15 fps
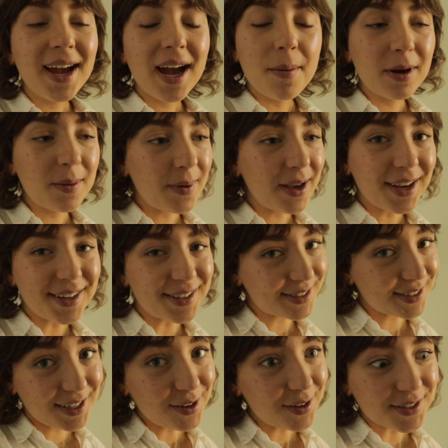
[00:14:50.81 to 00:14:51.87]
I'm gonna make it
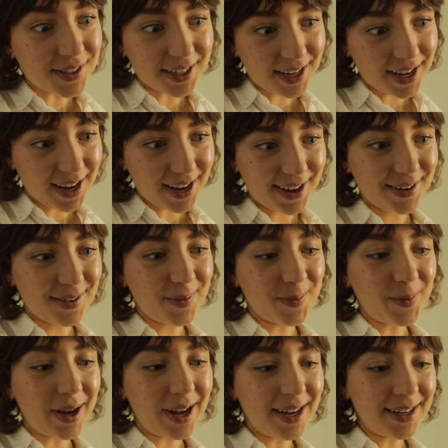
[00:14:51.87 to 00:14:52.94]
as cute as I can,
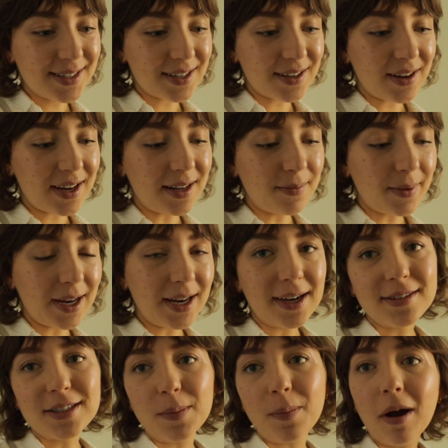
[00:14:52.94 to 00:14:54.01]
but in my
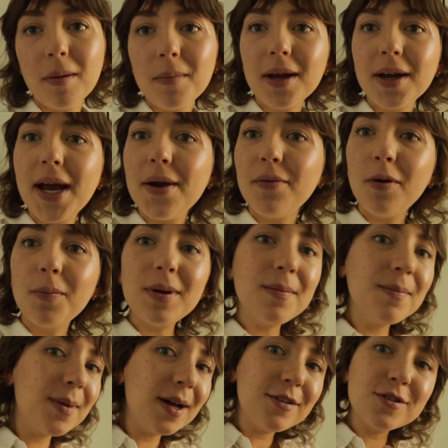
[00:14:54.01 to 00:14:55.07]
next apartment, it will be
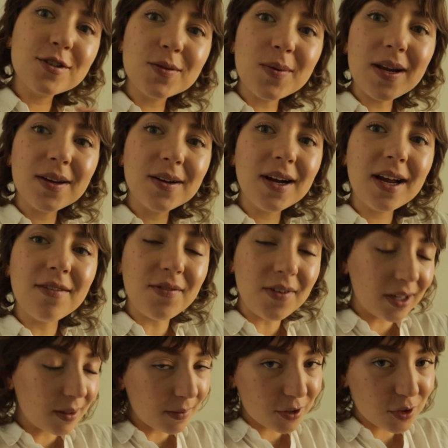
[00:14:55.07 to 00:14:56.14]
much sweeter and
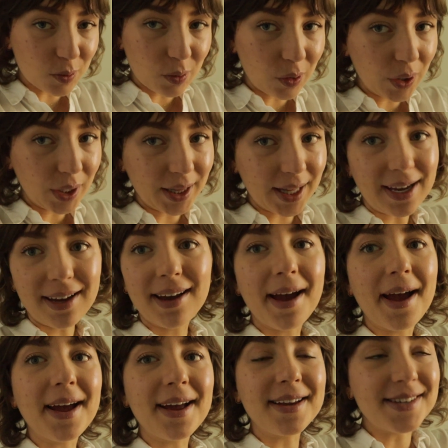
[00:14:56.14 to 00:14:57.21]
very much more like
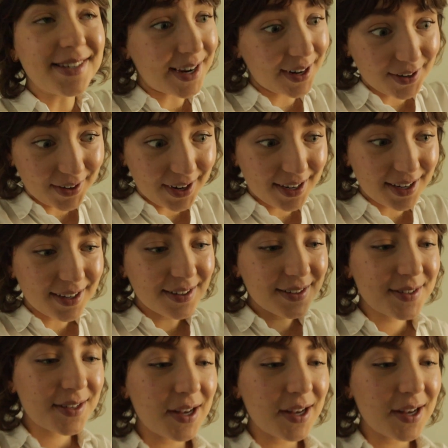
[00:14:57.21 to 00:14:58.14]
decorated.